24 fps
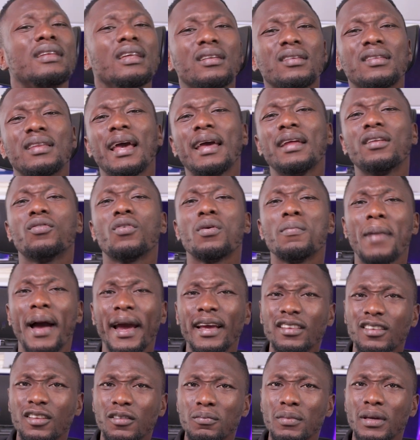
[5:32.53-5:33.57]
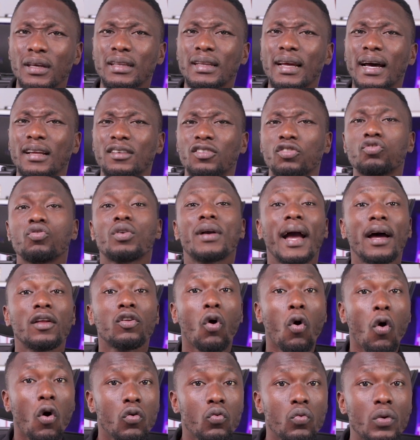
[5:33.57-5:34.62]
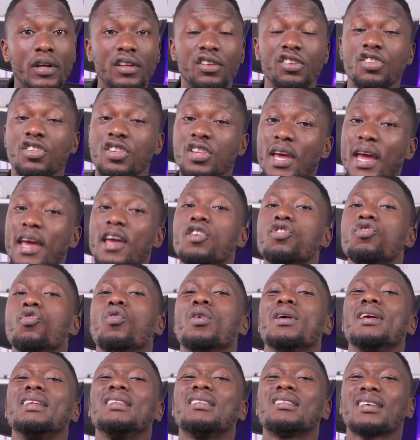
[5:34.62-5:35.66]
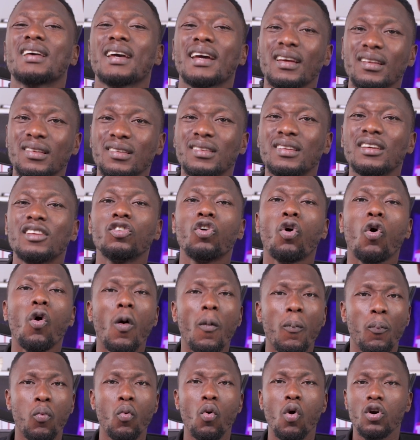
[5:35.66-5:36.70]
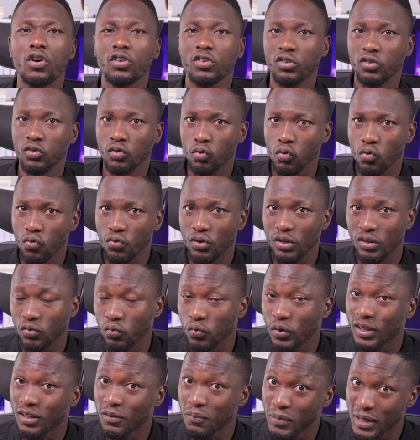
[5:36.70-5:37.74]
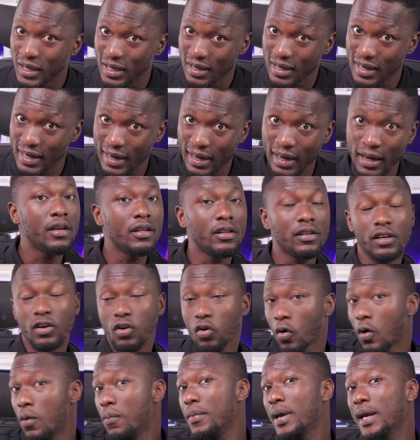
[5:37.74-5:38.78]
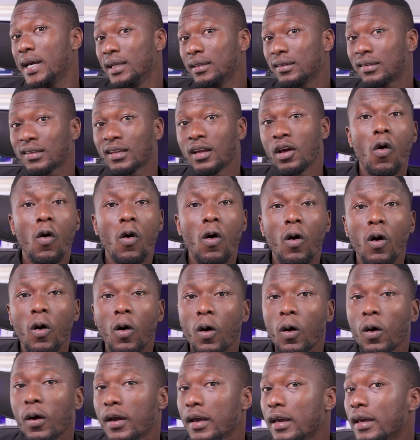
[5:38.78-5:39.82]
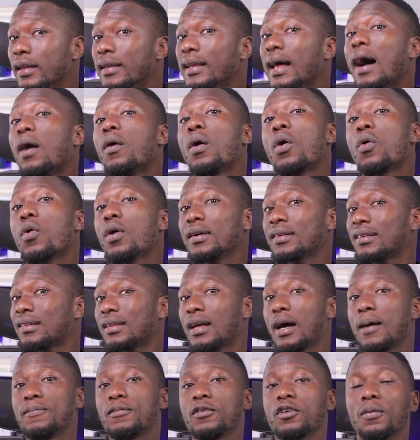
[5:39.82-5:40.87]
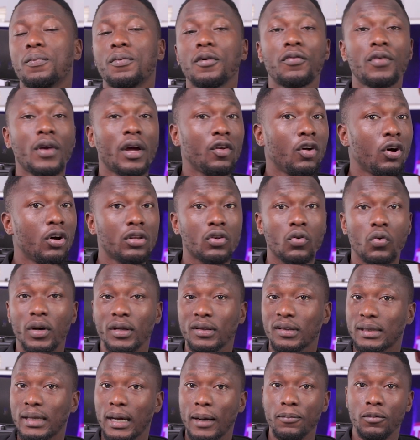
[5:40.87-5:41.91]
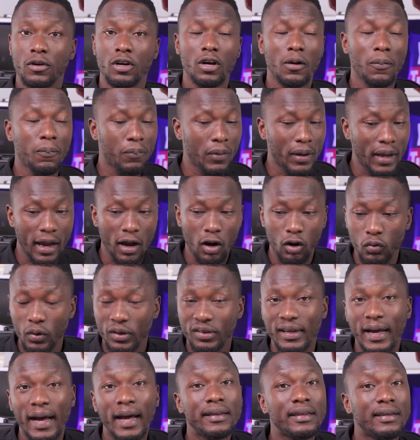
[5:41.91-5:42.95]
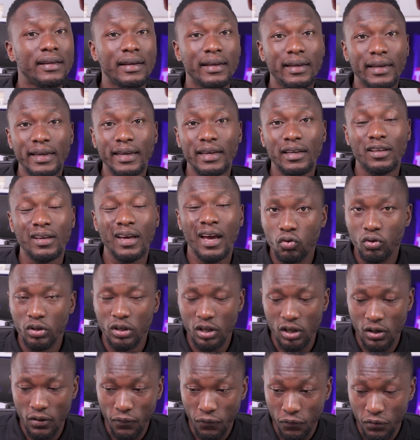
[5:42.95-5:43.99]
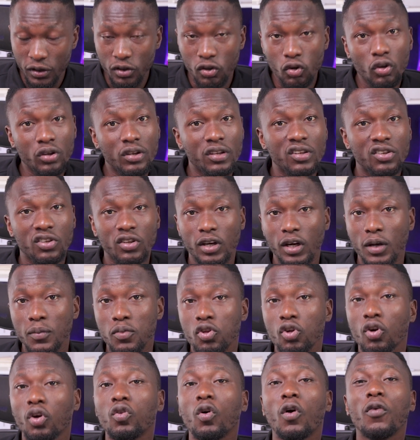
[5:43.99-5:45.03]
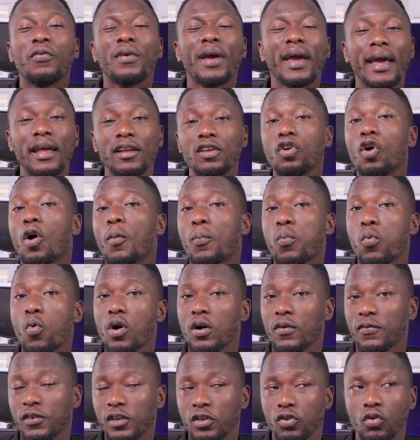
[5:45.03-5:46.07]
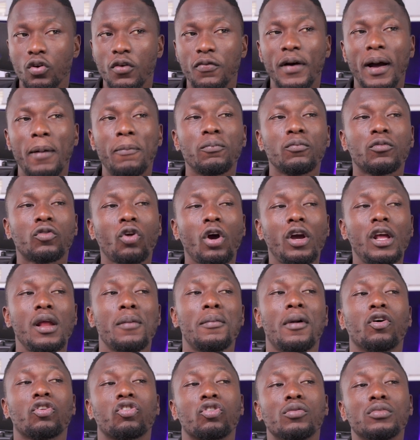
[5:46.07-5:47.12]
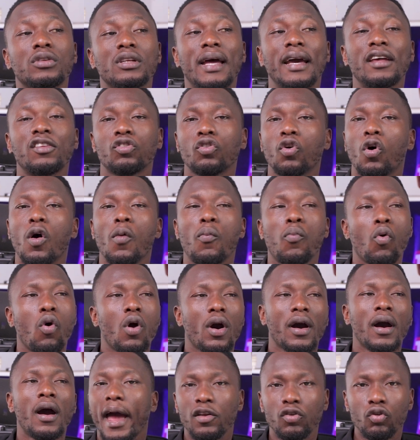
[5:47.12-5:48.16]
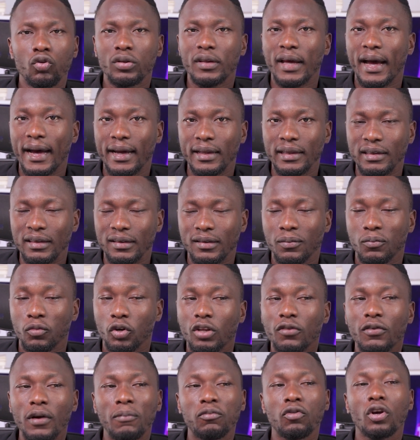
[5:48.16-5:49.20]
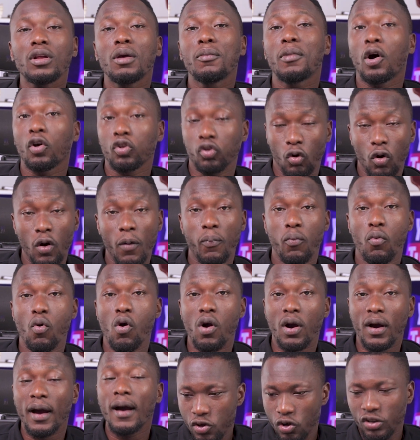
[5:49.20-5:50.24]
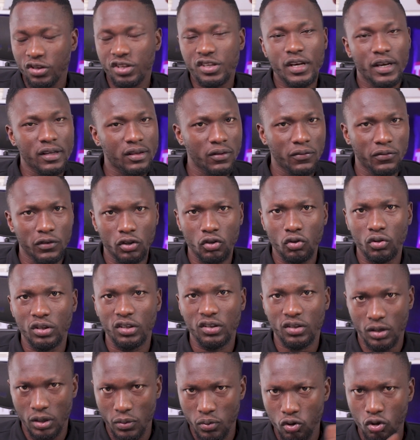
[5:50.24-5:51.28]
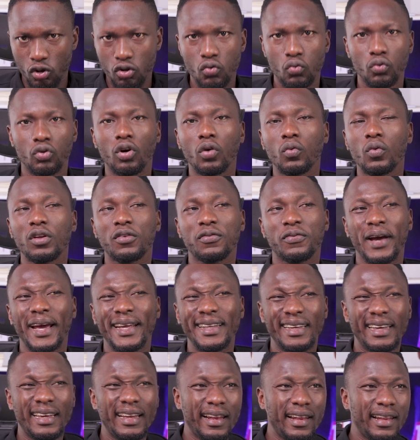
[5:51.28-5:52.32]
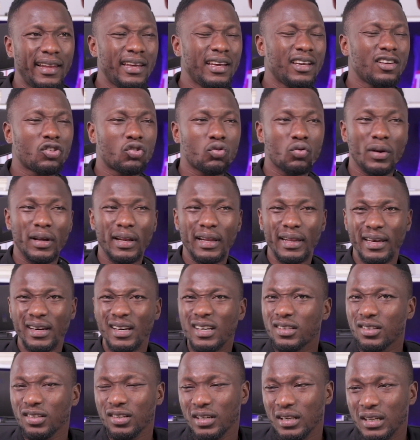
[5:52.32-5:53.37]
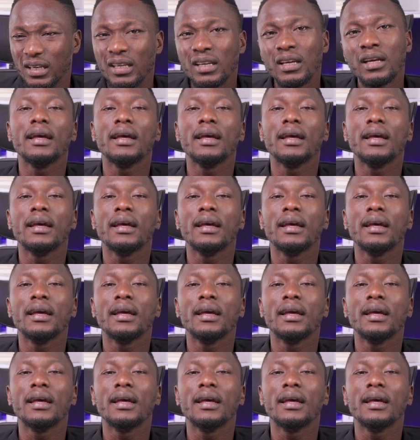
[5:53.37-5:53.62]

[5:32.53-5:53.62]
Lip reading: This then reminds me that you can always share your interesting Upwork stories with me here in the comments or in our WhatsApp group. If you're not on the WhatsApp group, I always add the link to the video description of any Upwork video. If I'm talking about something that is not Upwork, I don't add it. But if I'm talking about Upwork, just check the video description. You would always find a link to a link tree.